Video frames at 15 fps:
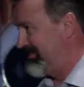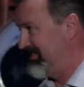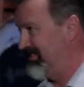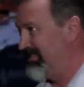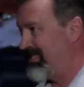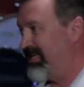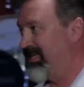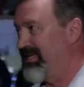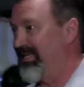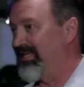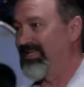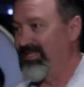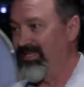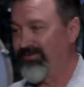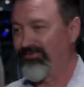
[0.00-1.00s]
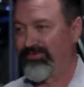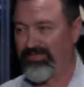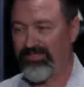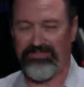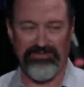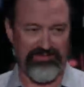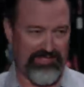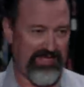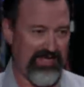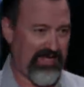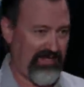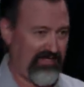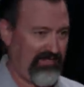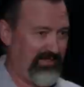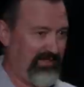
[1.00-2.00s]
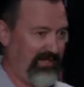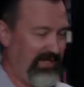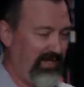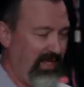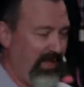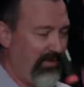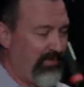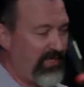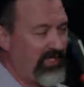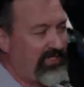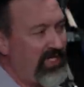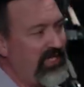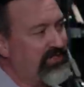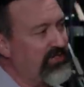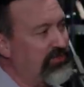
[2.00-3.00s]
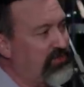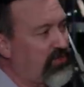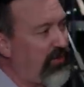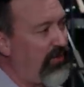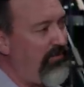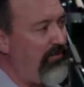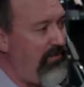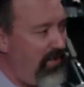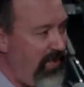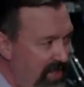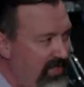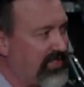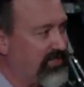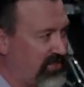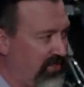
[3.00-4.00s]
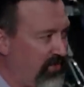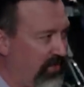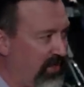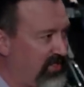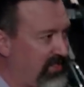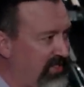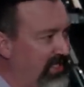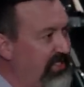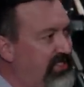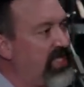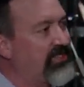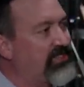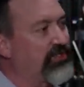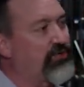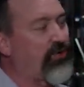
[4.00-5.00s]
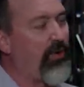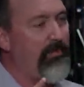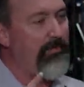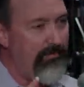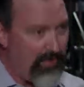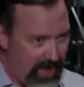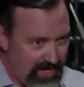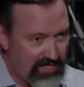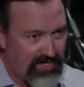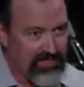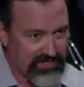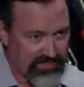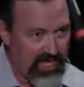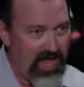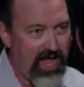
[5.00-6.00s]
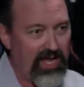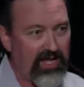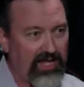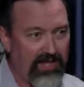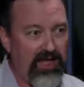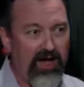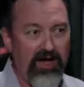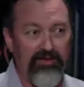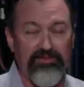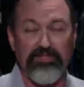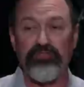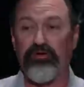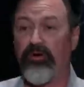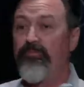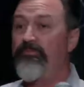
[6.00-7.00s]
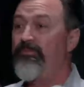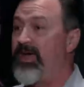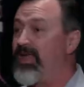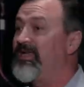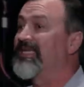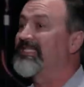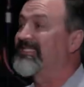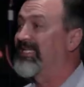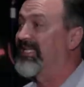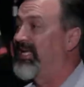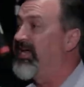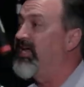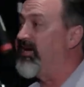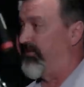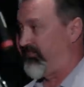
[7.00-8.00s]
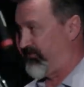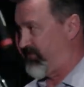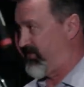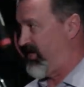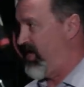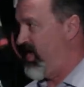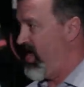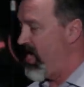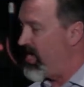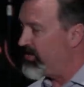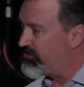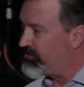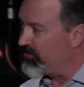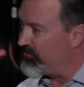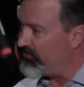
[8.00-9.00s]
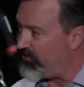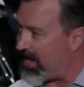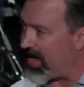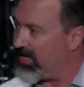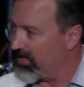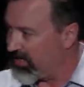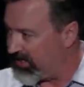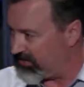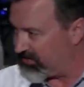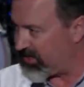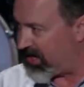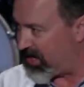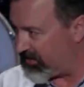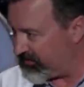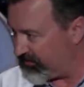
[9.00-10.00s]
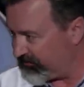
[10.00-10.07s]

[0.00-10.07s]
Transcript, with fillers: Doesn't take any gift to do that. But it takes a tremendous anointing. It takes a tremendous love, a tremendous gift to violate that,